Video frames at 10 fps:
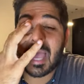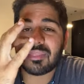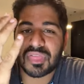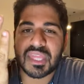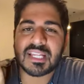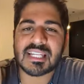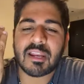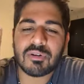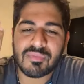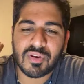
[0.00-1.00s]
The thing is, I
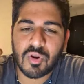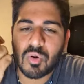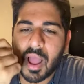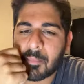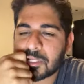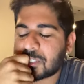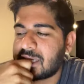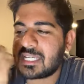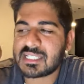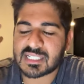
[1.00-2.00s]
don't even know how much
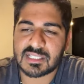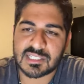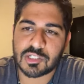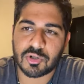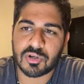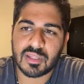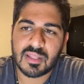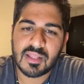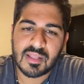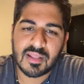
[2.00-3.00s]
he is considered
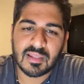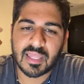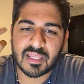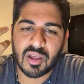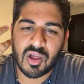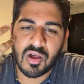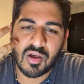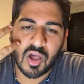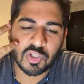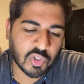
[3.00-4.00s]
like
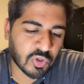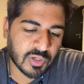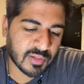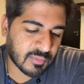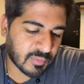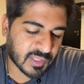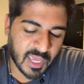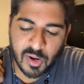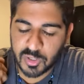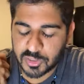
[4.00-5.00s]
a good
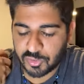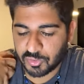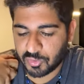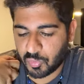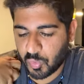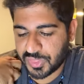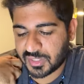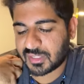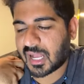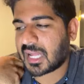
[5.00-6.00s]
character
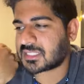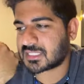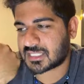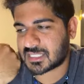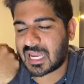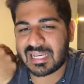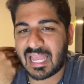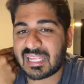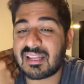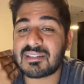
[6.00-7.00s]
within Gazan society.
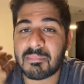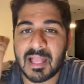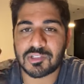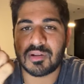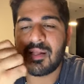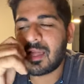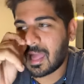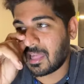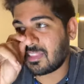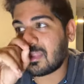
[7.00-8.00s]
I can't imagine.
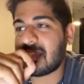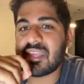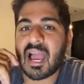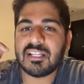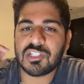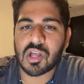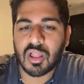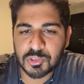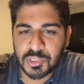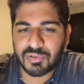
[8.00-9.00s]
I think that the
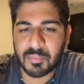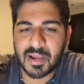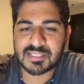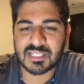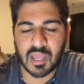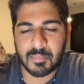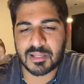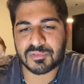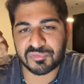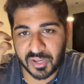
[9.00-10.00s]
ideology of Hamas, the
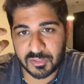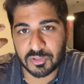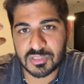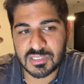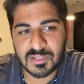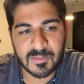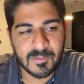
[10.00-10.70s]
Hamas fighters,